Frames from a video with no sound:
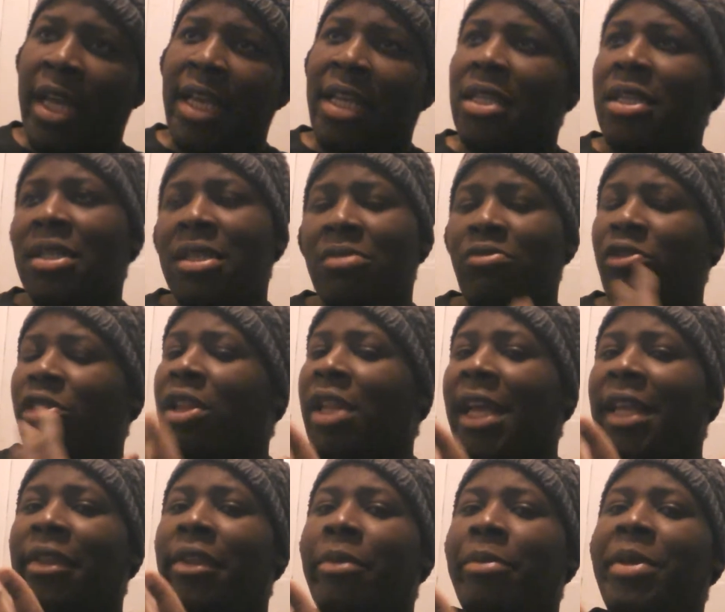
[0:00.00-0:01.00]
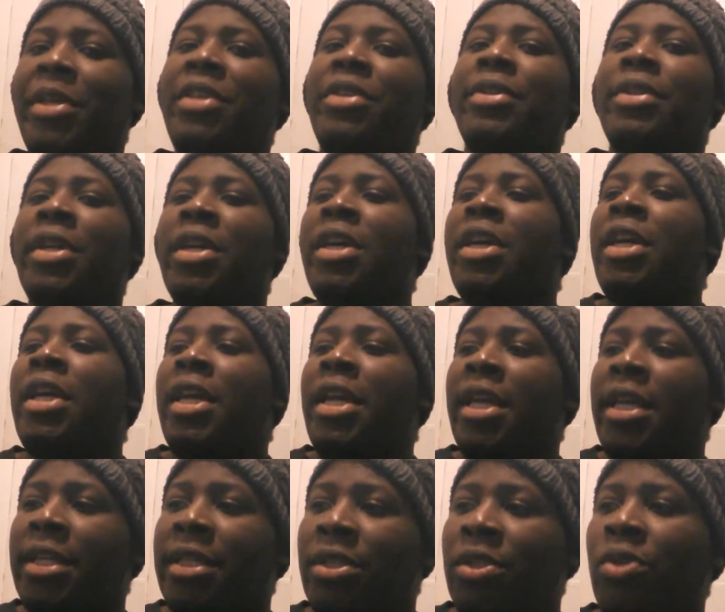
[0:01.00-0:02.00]
He doesn't really like them.
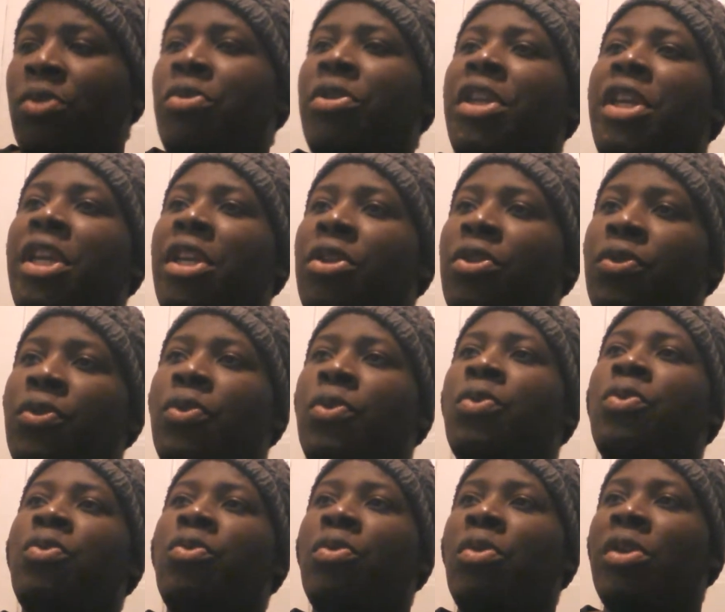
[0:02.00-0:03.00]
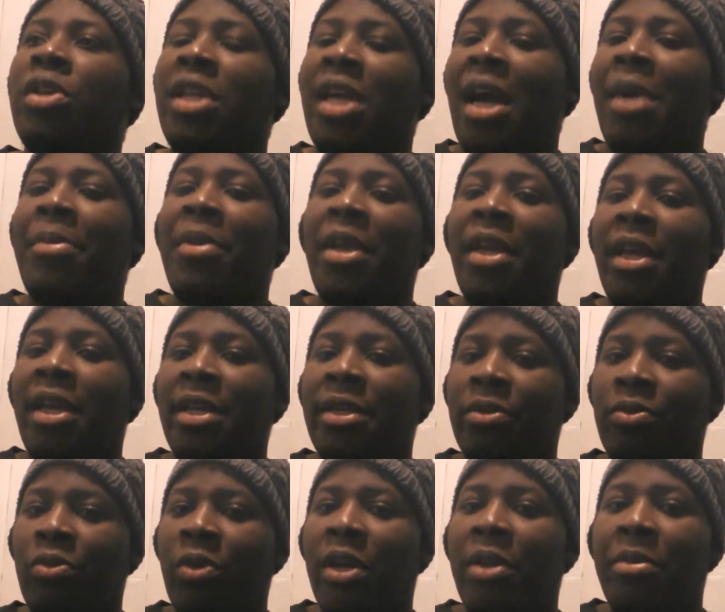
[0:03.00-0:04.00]
His duty to Oyame
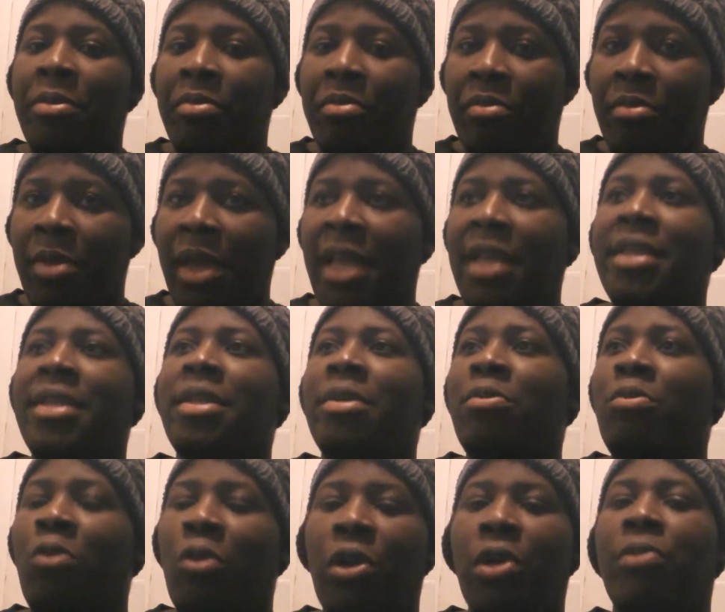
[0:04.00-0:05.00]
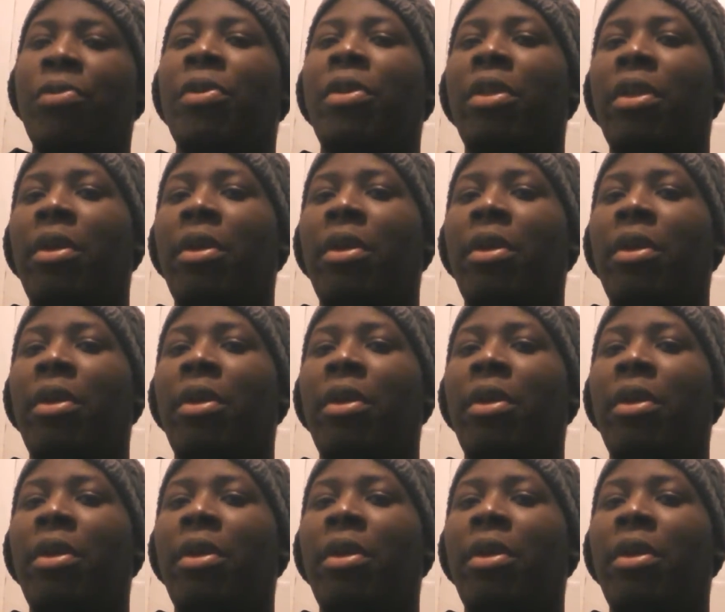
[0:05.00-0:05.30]
is what makes him work with